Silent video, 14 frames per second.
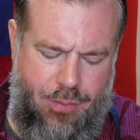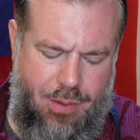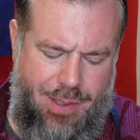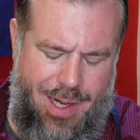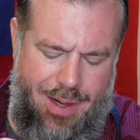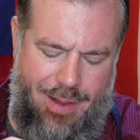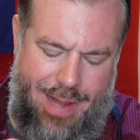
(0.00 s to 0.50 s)

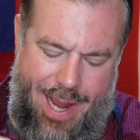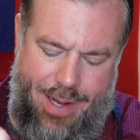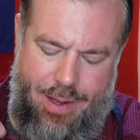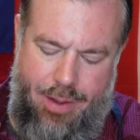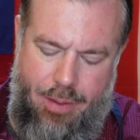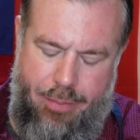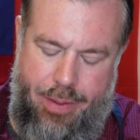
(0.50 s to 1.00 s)
kind of
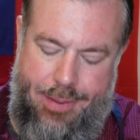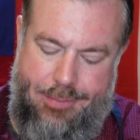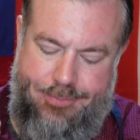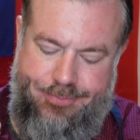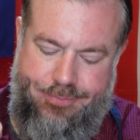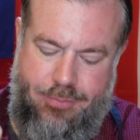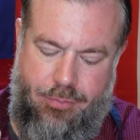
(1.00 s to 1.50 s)
lacking, but
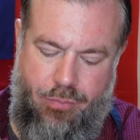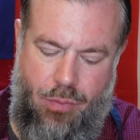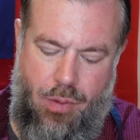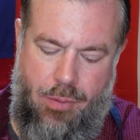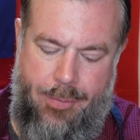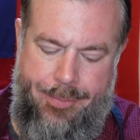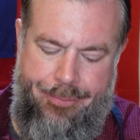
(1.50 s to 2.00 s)

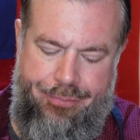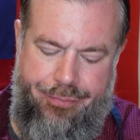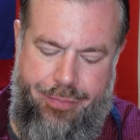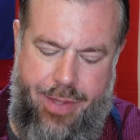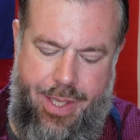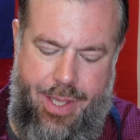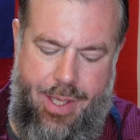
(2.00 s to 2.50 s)

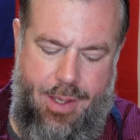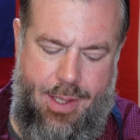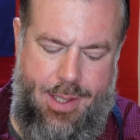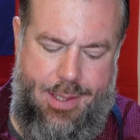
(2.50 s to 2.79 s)
the